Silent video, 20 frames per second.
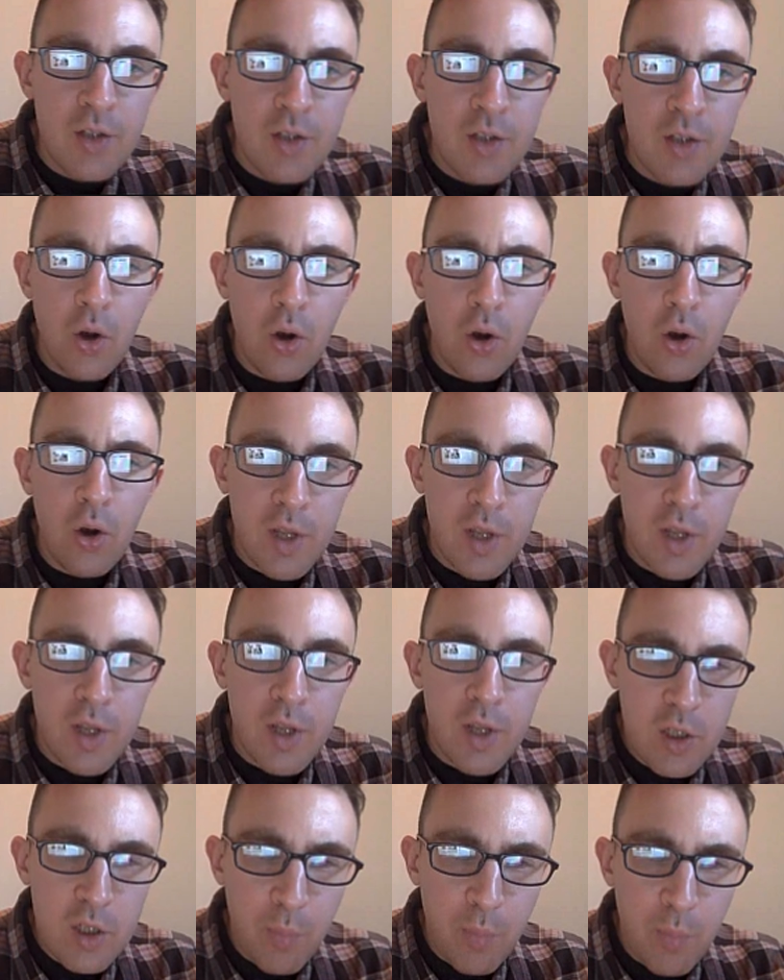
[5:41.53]
So
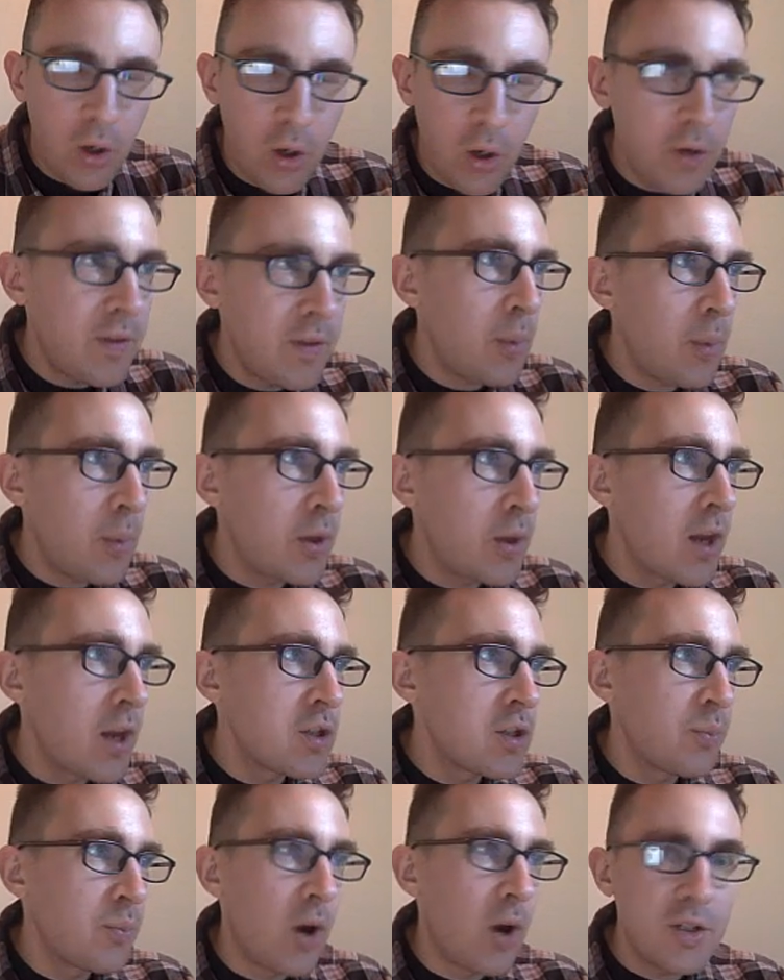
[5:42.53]
this part of the
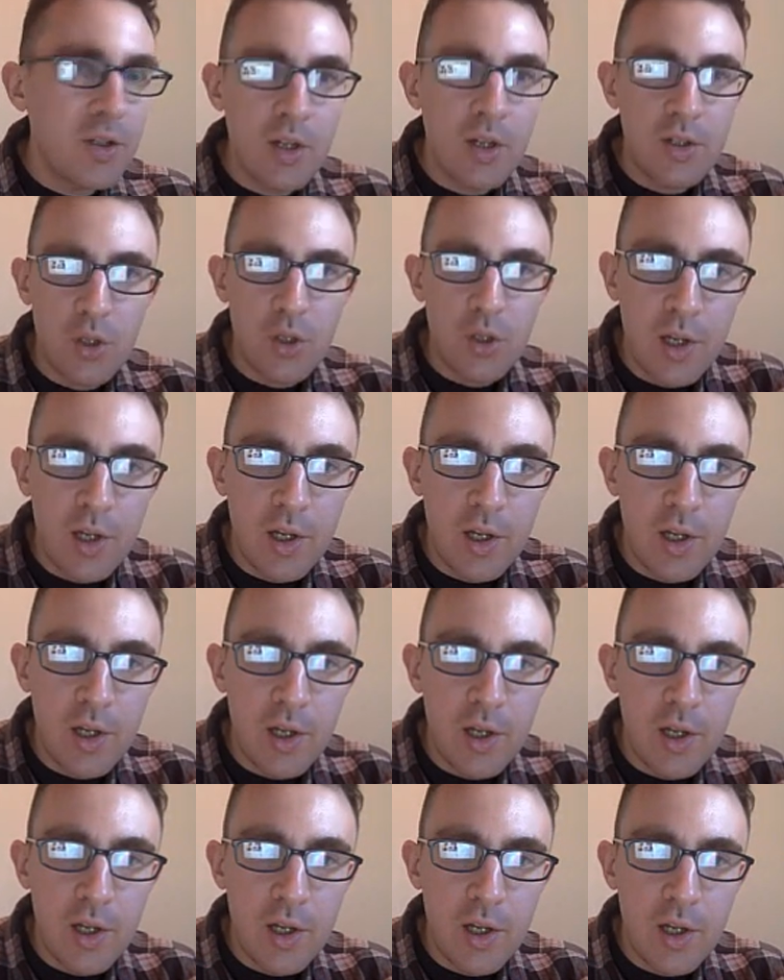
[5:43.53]
application process is like
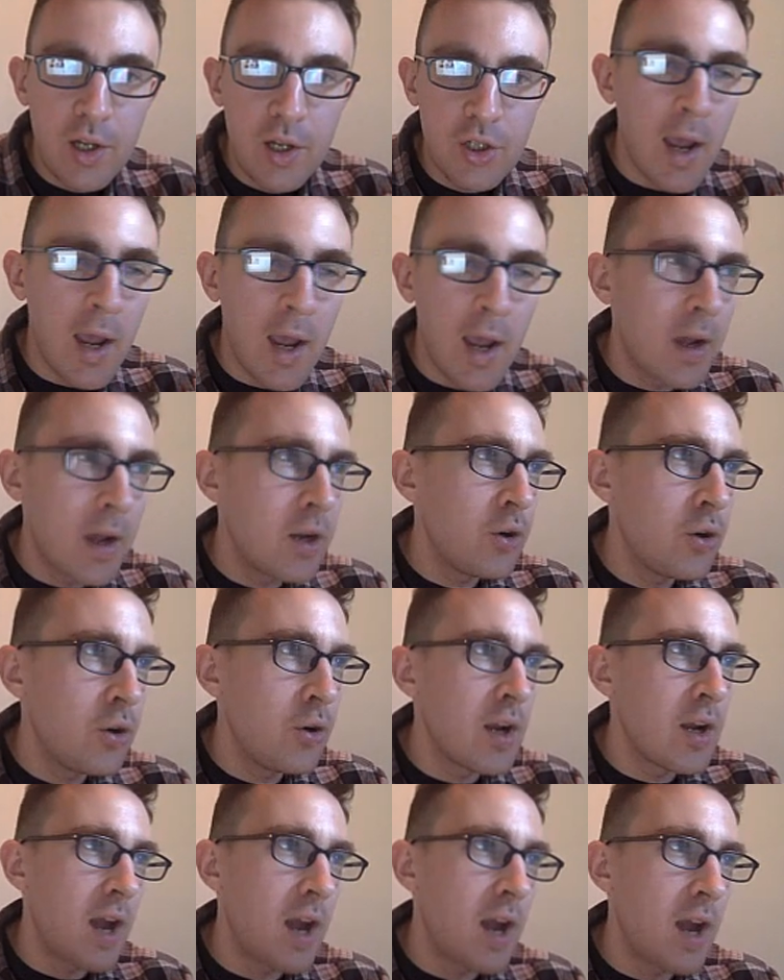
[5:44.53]
pretty
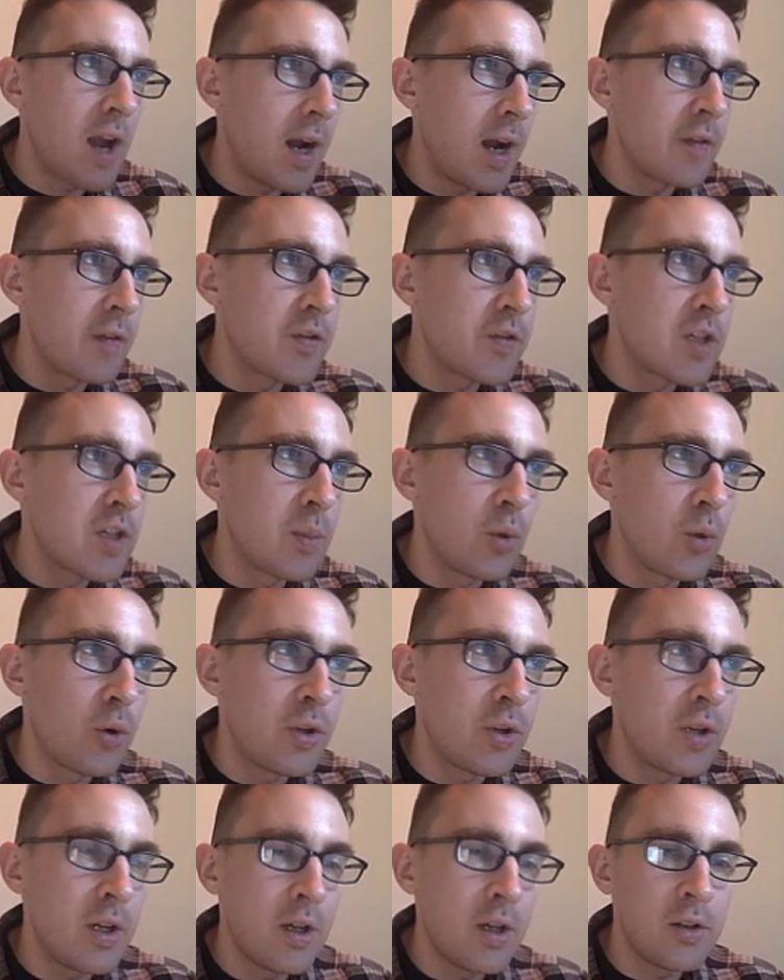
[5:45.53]
standard and kind of similar
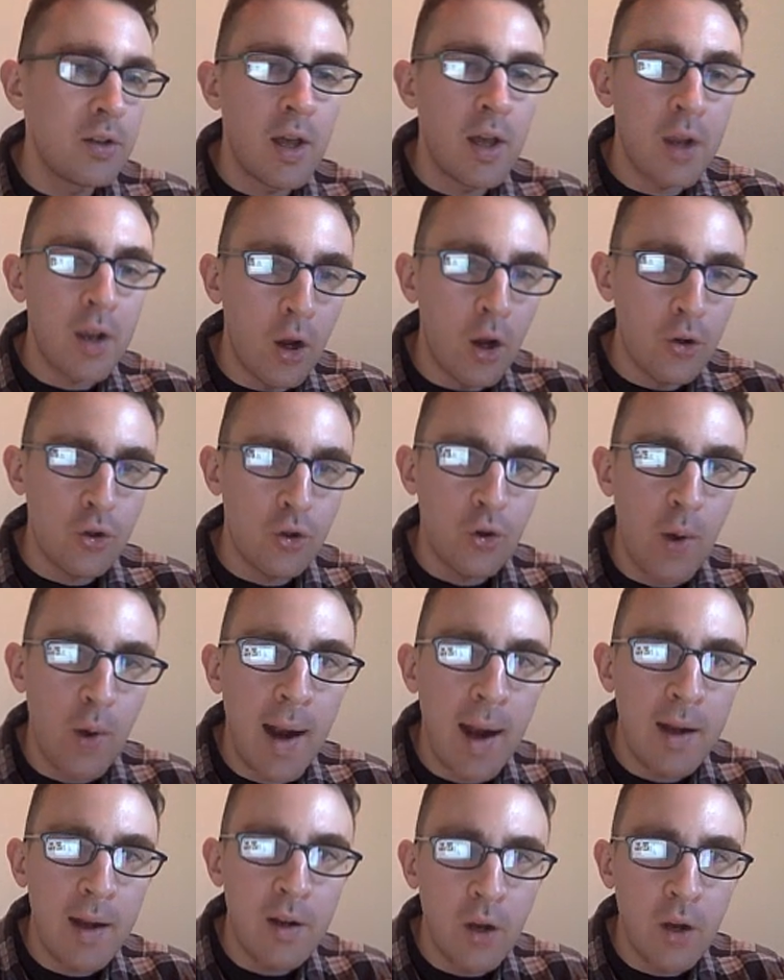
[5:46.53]
to like
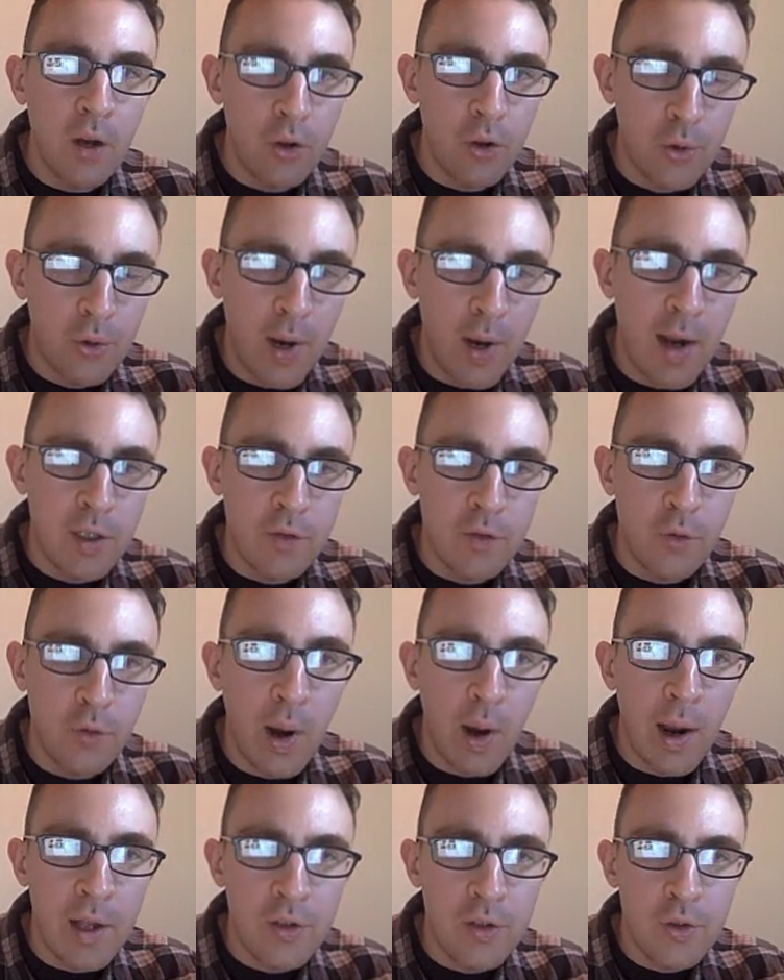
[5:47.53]
undergrad and other kinds of
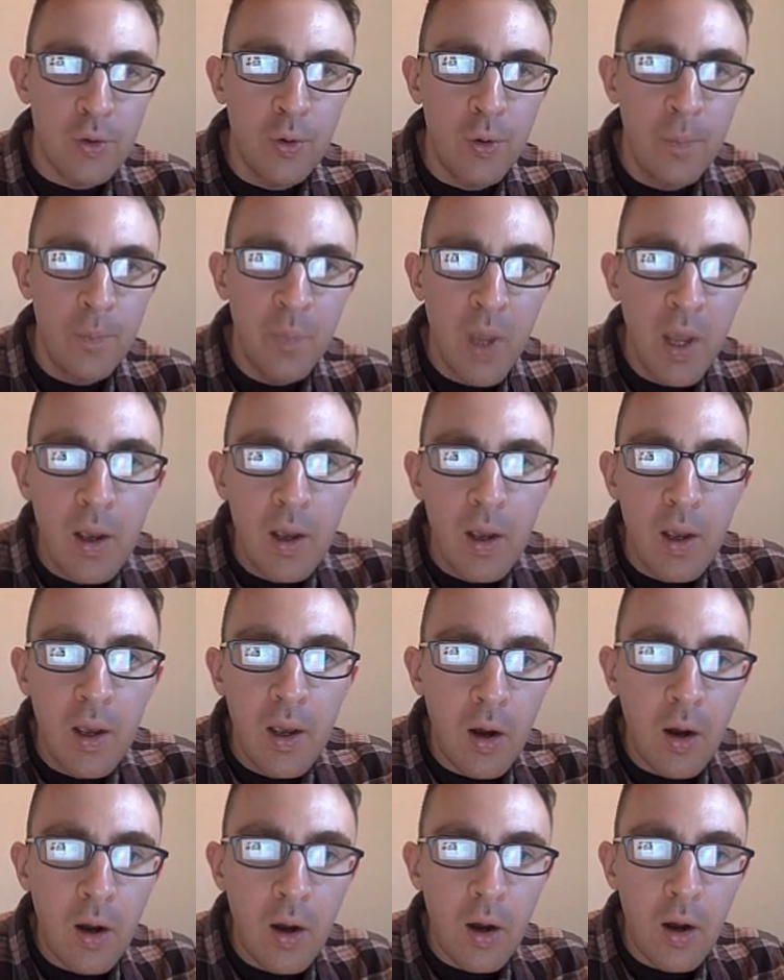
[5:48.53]
grad school.
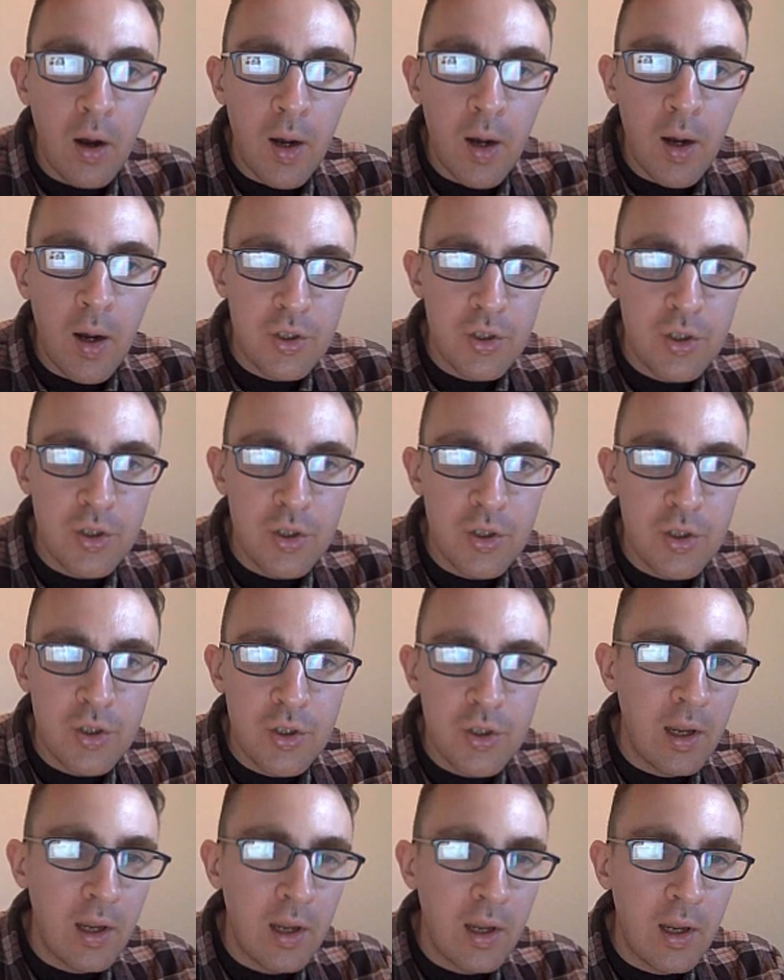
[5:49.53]
So
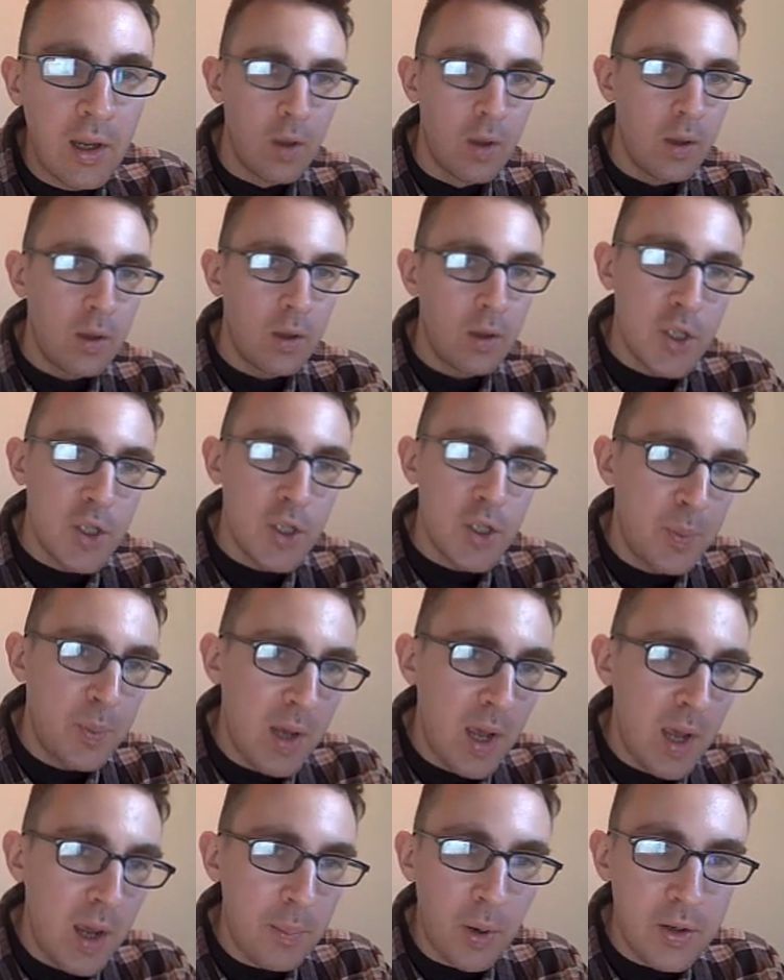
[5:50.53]
it's like, yeah,
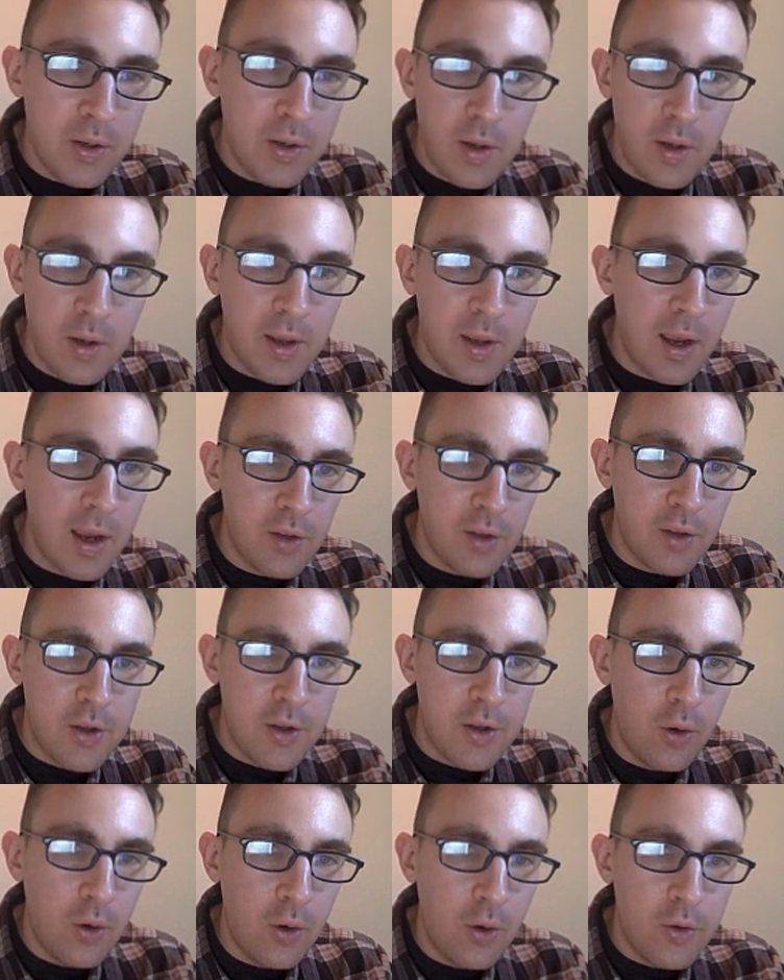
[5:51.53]
GPA, but again,
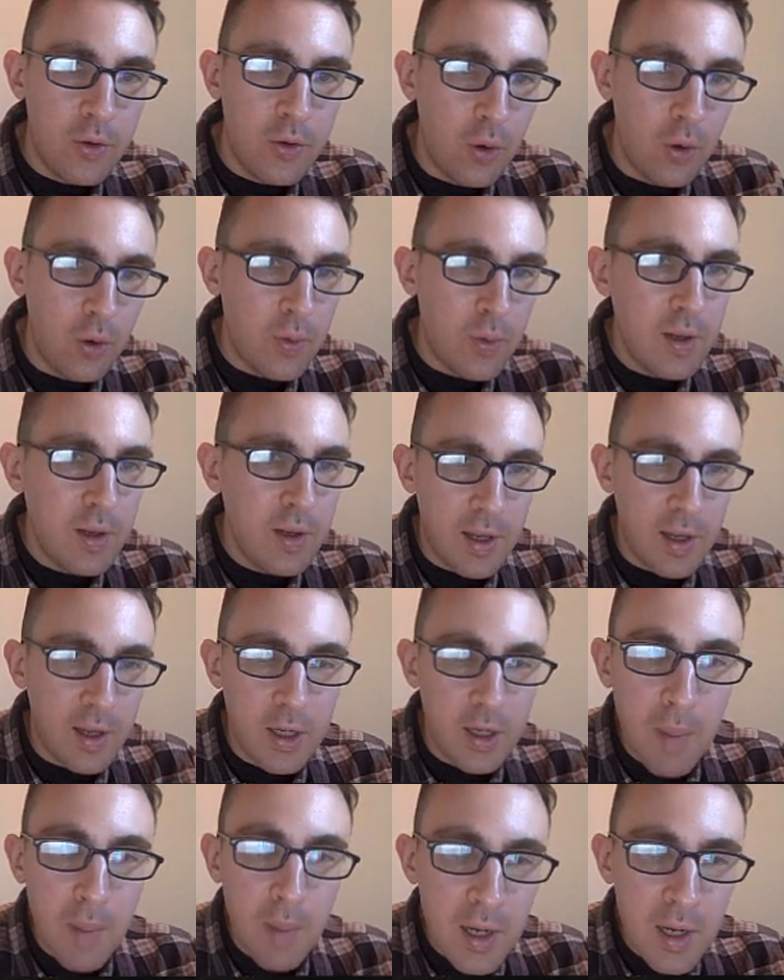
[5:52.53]
like you don't need like
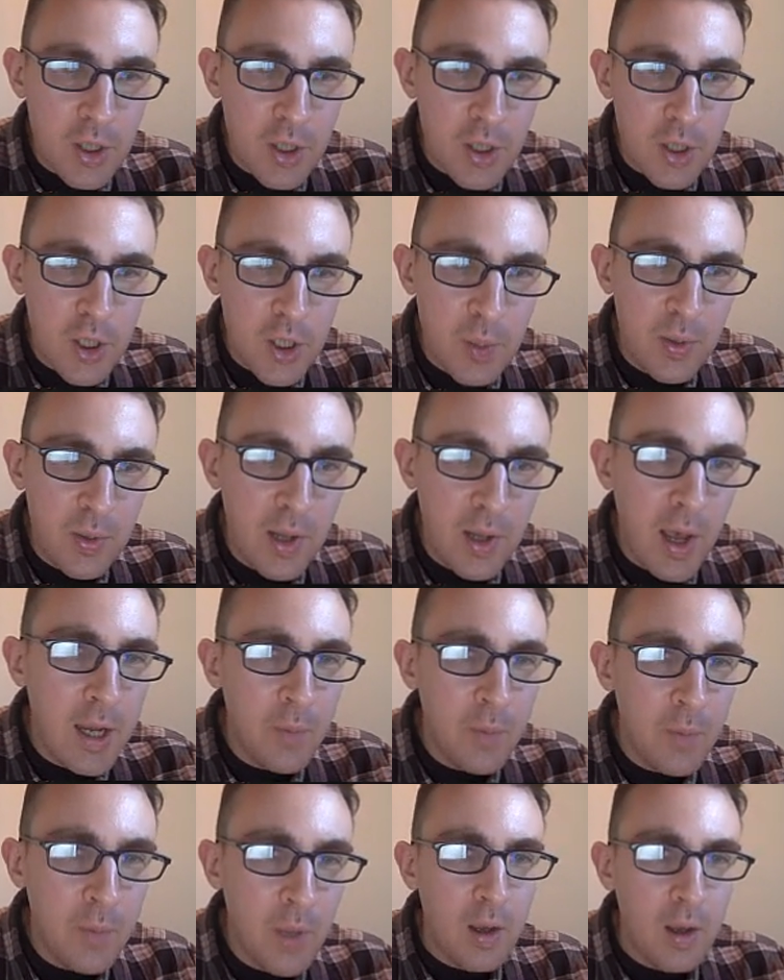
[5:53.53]
an amazing GPA.